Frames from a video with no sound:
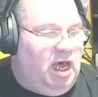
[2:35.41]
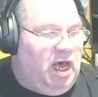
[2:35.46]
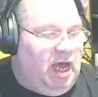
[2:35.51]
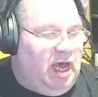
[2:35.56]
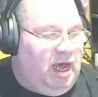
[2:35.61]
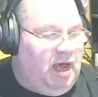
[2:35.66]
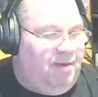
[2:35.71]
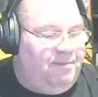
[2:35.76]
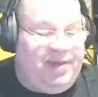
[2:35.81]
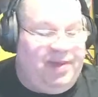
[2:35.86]

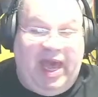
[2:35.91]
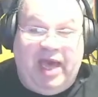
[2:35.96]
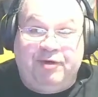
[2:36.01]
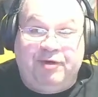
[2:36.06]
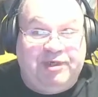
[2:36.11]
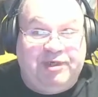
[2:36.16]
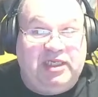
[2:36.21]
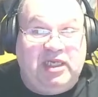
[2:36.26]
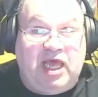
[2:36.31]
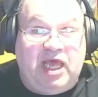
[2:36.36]

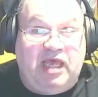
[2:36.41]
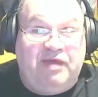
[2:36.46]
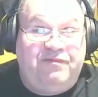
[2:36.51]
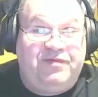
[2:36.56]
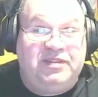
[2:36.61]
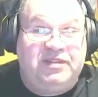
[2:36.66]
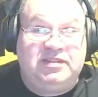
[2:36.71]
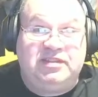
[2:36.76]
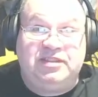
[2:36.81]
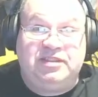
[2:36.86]
Battery
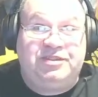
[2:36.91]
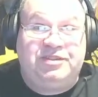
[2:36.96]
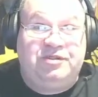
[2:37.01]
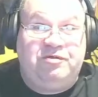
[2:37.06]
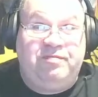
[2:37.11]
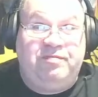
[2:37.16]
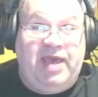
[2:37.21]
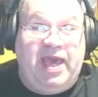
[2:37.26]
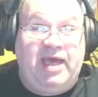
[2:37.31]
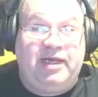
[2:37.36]
life isn't
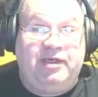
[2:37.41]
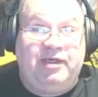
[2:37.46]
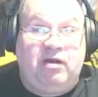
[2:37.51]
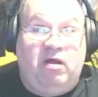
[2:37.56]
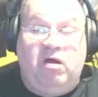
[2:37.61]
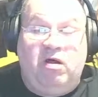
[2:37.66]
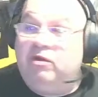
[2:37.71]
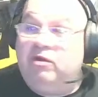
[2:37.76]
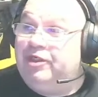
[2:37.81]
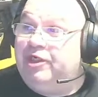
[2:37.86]
too bad at
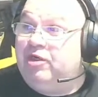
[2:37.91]
all.